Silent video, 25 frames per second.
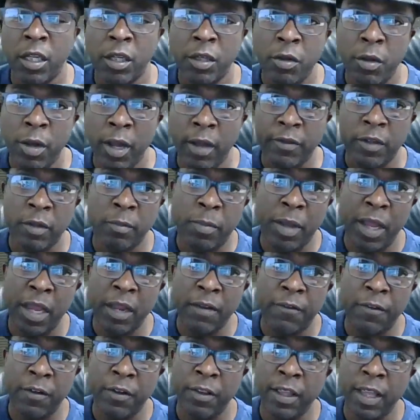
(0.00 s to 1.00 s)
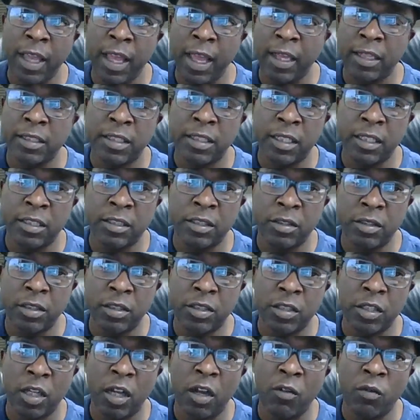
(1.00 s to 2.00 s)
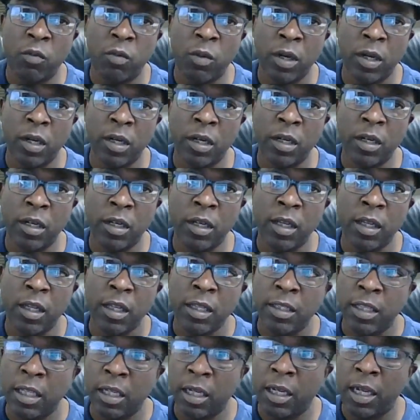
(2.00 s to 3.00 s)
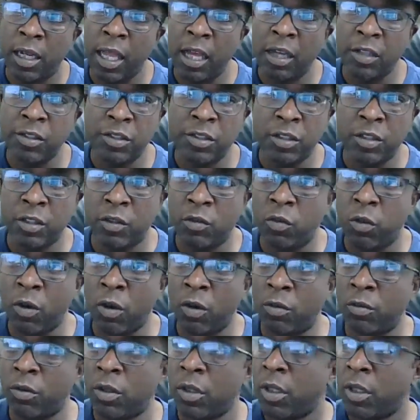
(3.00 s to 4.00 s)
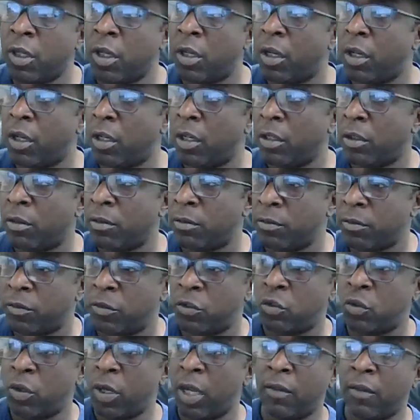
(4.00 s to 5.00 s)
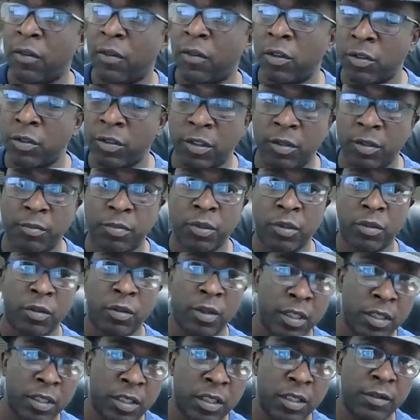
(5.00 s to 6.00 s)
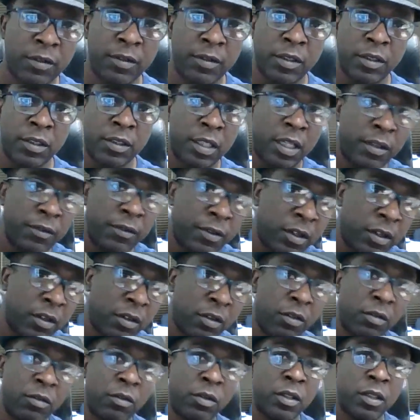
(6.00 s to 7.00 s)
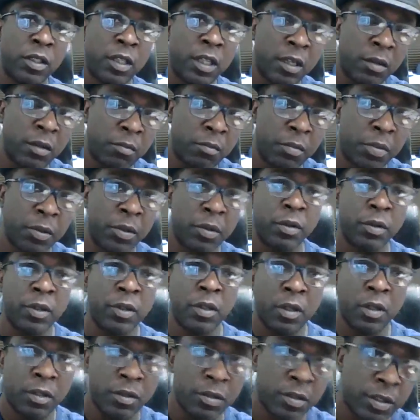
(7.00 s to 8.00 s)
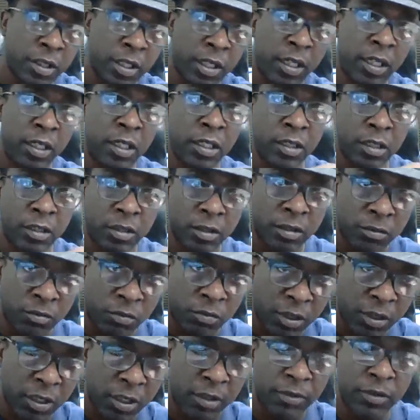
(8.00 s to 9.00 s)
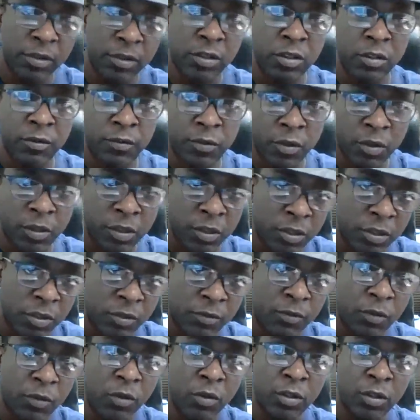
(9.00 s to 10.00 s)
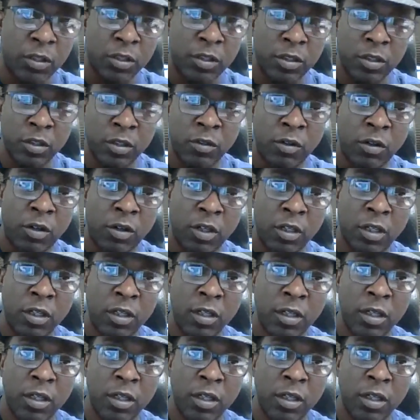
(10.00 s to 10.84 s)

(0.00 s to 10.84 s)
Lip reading: you have to pay for the access to the software that allows you to quote Travelers and Progressive and Safeco and Kemper and Allstate and whatever and so forth and so forth and so on.